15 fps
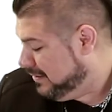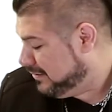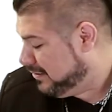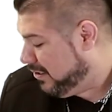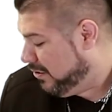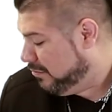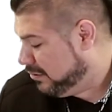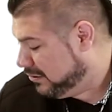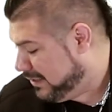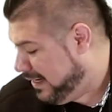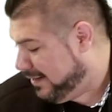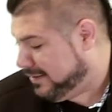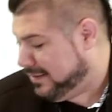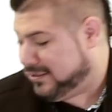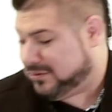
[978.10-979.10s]
So we'll
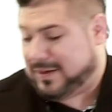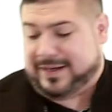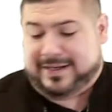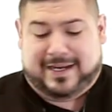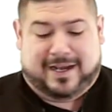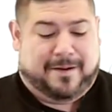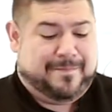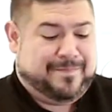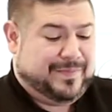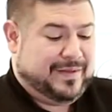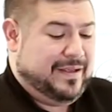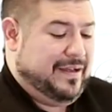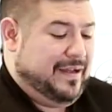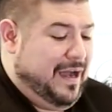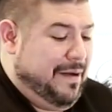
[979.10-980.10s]
take this right now.
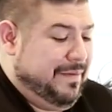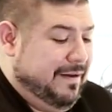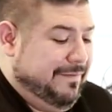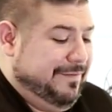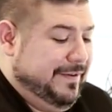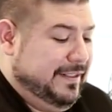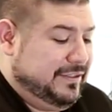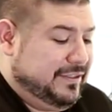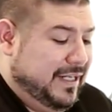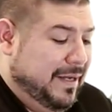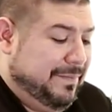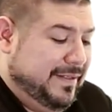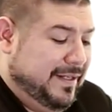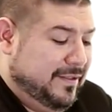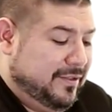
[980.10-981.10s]
I'm going to finish
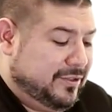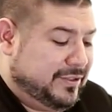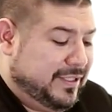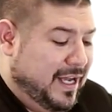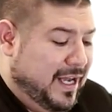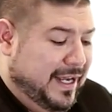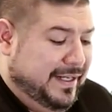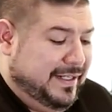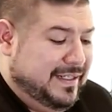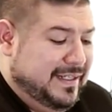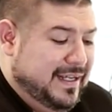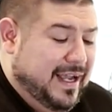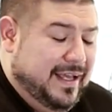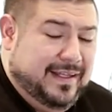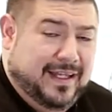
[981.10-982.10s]
up the other side,
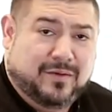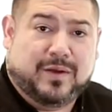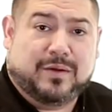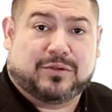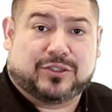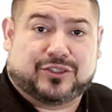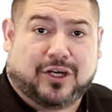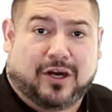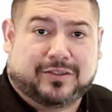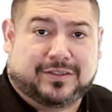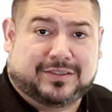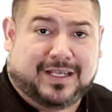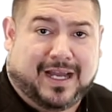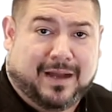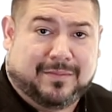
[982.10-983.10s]
and then we will start the
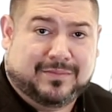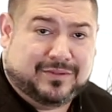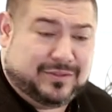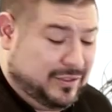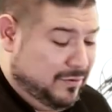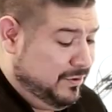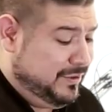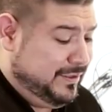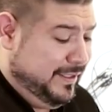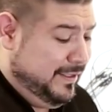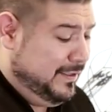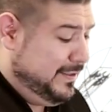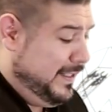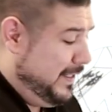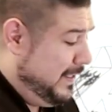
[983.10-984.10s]
top. So we'll see you in
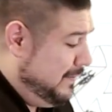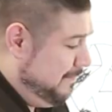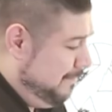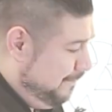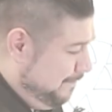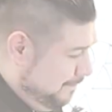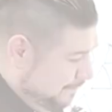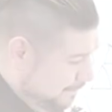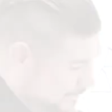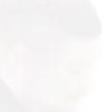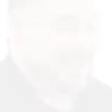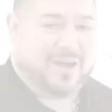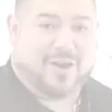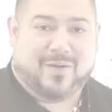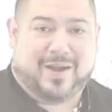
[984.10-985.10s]
a second. All